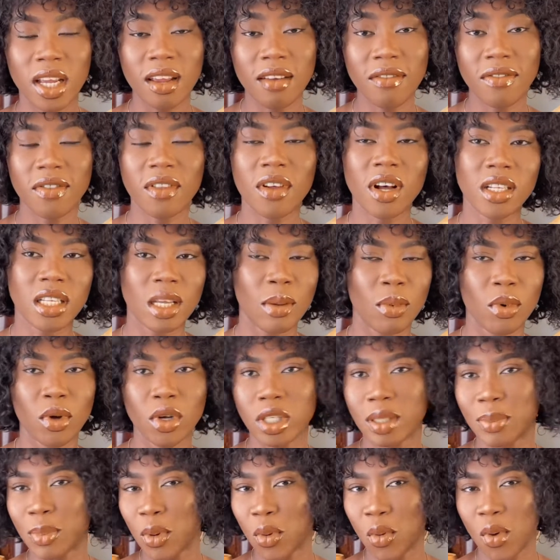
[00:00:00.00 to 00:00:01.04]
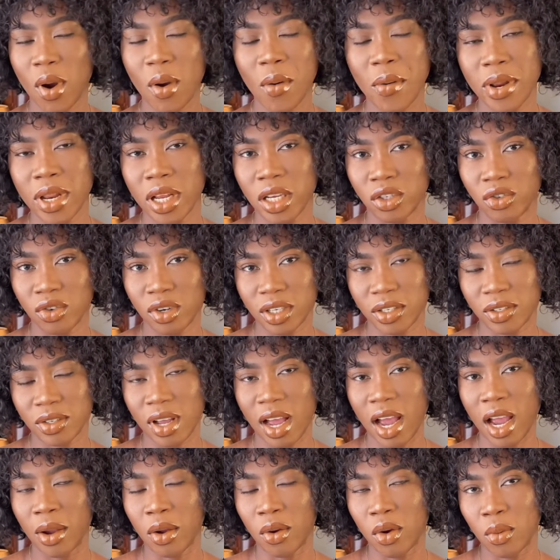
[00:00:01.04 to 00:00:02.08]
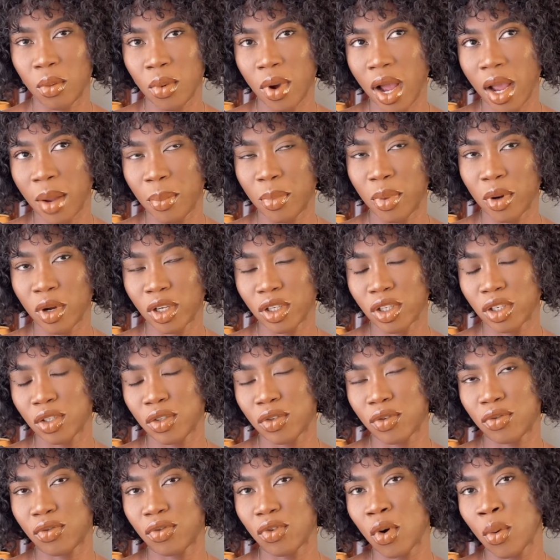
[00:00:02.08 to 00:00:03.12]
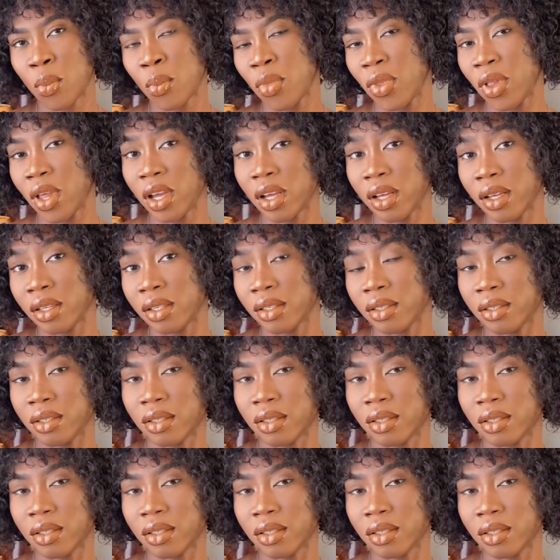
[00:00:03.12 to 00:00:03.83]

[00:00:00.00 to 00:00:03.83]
If not, I'm going to be wearing the dress I purchased from the